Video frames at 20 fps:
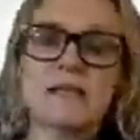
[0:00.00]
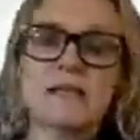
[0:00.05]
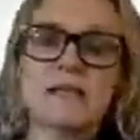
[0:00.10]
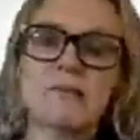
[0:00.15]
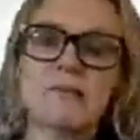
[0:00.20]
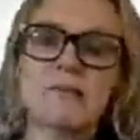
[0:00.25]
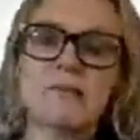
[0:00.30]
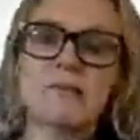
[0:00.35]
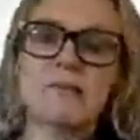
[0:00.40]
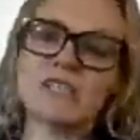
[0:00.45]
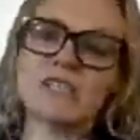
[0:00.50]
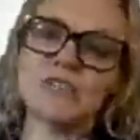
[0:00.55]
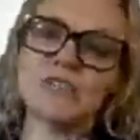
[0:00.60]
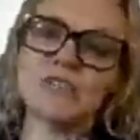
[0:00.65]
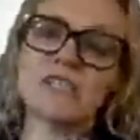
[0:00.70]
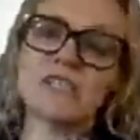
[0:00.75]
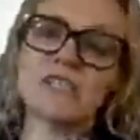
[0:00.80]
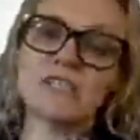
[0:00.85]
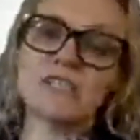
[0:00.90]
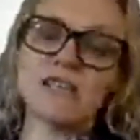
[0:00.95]
But actually
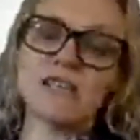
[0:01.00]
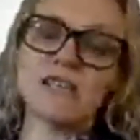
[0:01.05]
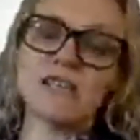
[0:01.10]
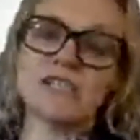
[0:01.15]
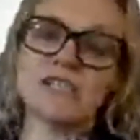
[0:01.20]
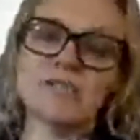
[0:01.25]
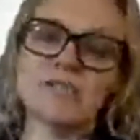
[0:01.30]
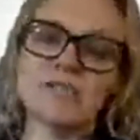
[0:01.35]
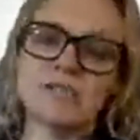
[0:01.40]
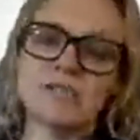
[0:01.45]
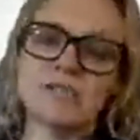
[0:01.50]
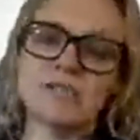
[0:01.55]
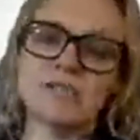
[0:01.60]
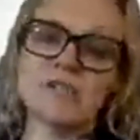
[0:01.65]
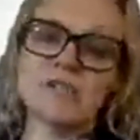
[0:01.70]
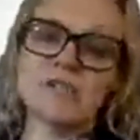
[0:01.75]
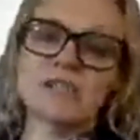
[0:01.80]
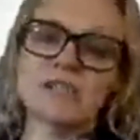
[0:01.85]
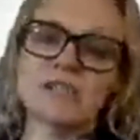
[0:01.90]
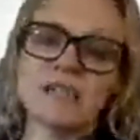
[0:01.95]
on G C S E
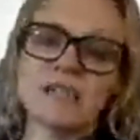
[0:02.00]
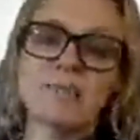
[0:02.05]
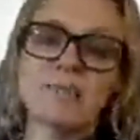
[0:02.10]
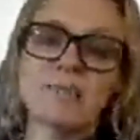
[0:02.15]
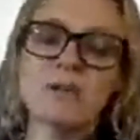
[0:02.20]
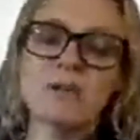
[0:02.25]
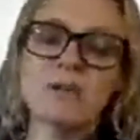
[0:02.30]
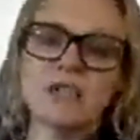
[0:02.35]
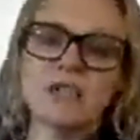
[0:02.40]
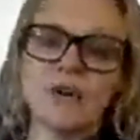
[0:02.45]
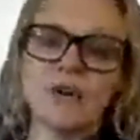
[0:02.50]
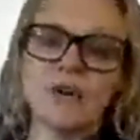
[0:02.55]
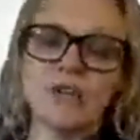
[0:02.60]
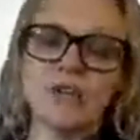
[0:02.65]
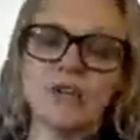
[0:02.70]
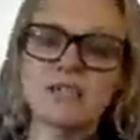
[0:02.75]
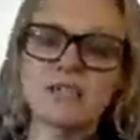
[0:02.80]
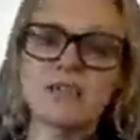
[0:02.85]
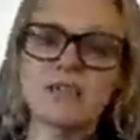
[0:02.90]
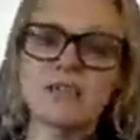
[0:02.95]
Results Day, the
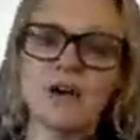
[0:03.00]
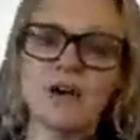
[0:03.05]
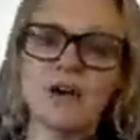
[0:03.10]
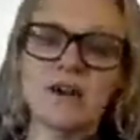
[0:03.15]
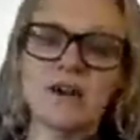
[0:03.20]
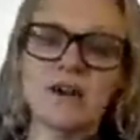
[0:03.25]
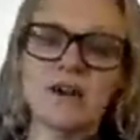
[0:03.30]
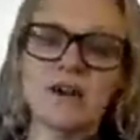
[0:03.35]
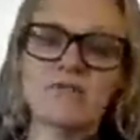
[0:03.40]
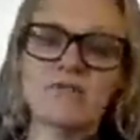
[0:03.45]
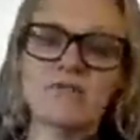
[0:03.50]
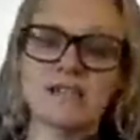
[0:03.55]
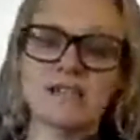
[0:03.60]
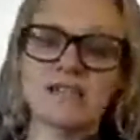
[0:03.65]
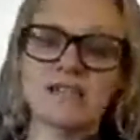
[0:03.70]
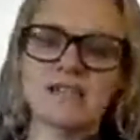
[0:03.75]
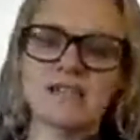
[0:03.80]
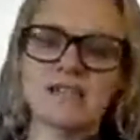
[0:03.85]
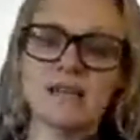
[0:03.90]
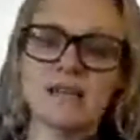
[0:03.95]
majority of our
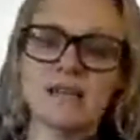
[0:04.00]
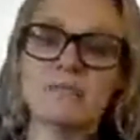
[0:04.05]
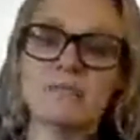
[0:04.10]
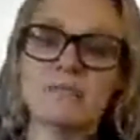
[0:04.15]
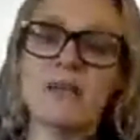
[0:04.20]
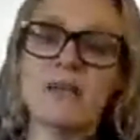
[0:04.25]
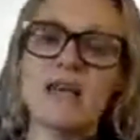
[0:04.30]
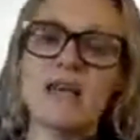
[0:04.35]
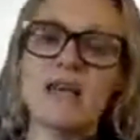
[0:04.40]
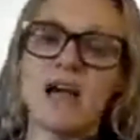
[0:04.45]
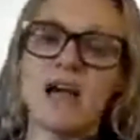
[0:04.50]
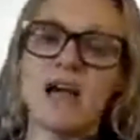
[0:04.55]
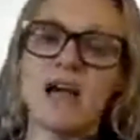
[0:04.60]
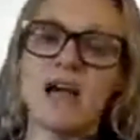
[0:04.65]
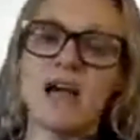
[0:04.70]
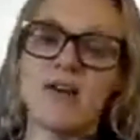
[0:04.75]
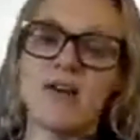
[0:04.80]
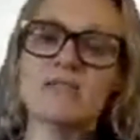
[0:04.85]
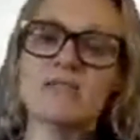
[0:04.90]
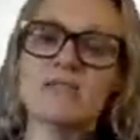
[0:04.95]
advice team are
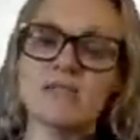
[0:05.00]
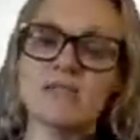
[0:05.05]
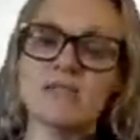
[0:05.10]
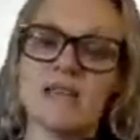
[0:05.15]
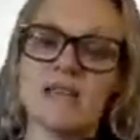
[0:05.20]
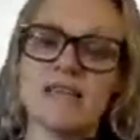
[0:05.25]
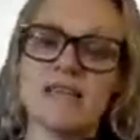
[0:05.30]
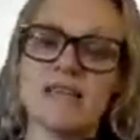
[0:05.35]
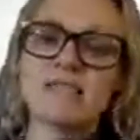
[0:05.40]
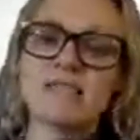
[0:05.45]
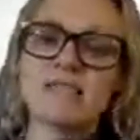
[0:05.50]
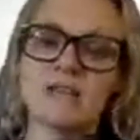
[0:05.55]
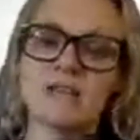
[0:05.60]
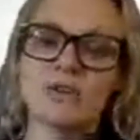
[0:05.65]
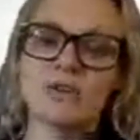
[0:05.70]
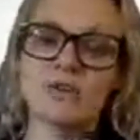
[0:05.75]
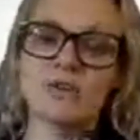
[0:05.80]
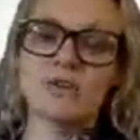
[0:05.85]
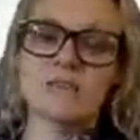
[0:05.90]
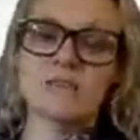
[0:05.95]
out in
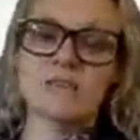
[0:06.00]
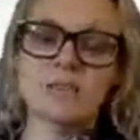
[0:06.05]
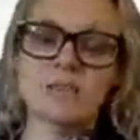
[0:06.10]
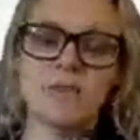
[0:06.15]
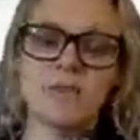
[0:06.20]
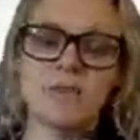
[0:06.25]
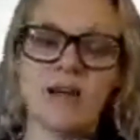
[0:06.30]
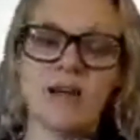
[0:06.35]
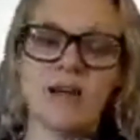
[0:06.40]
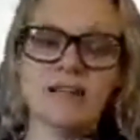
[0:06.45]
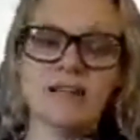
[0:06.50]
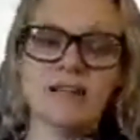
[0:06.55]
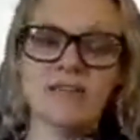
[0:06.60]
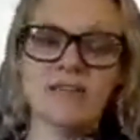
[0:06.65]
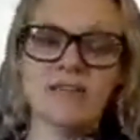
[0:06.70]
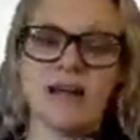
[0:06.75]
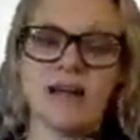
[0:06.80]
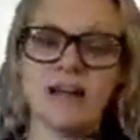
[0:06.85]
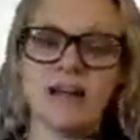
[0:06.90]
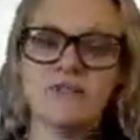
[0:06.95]
schools, providing
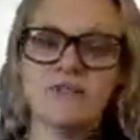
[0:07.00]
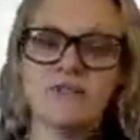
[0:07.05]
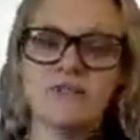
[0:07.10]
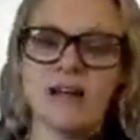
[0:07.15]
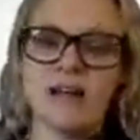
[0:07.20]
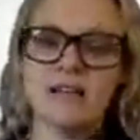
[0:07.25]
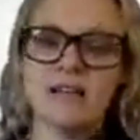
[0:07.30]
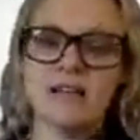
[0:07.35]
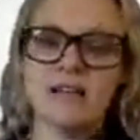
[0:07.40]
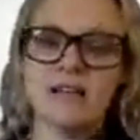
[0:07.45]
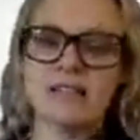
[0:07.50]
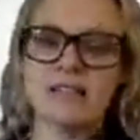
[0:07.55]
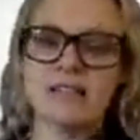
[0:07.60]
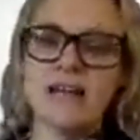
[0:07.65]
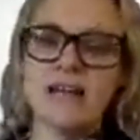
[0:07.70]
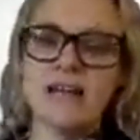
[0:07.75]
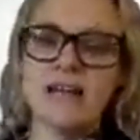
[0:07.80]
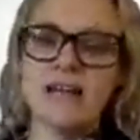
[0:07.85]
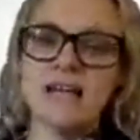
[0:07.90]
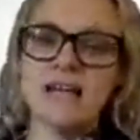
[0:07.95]
that advice
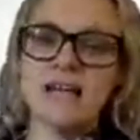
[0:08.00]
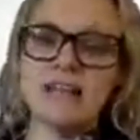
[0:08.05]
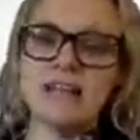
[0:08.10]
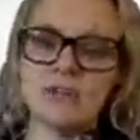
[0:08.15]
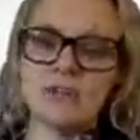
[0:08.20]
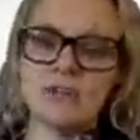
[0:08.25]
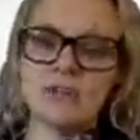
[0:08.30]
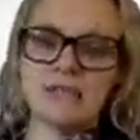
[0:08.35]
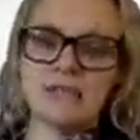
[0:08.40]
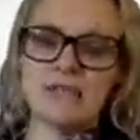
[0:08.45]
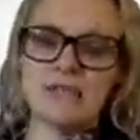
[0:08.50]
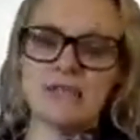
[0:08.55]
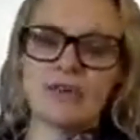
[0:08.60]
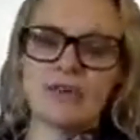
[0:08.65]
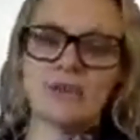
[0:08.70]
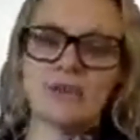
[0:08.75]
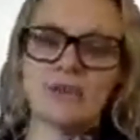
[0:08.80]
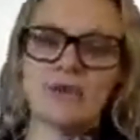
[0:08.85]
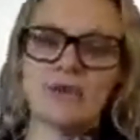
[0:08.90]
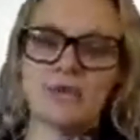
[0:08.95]
in your
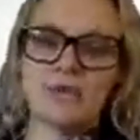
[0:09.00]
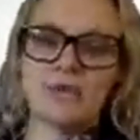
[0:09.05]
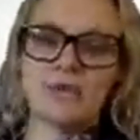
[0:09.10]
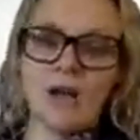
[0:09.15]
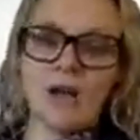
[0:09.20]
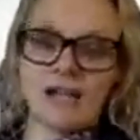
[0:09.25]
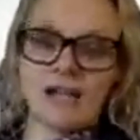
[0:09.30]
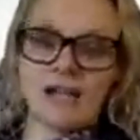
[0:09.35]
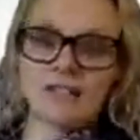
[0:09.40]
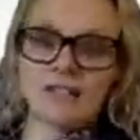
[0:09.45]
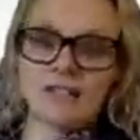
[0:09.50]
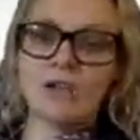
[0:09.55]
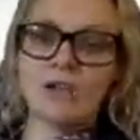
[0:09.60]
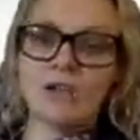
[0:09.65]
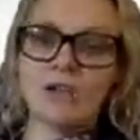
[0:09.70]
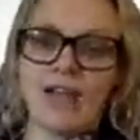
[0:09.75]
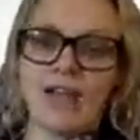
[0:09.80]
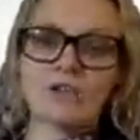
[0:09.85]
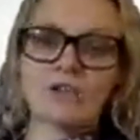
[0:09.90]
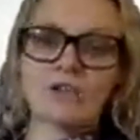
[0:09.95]
school as you
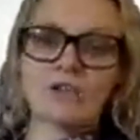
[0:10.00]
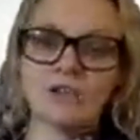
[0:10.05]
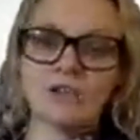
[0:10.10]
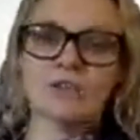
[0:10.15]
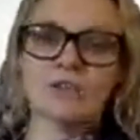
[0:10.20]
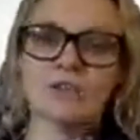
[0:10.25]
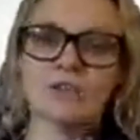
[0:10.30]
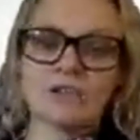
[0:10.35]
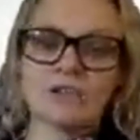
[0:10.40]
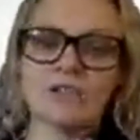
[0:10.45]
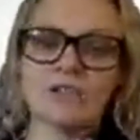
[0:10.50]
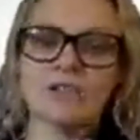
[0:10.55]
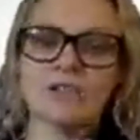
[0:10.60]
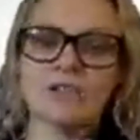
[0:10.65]
get the results.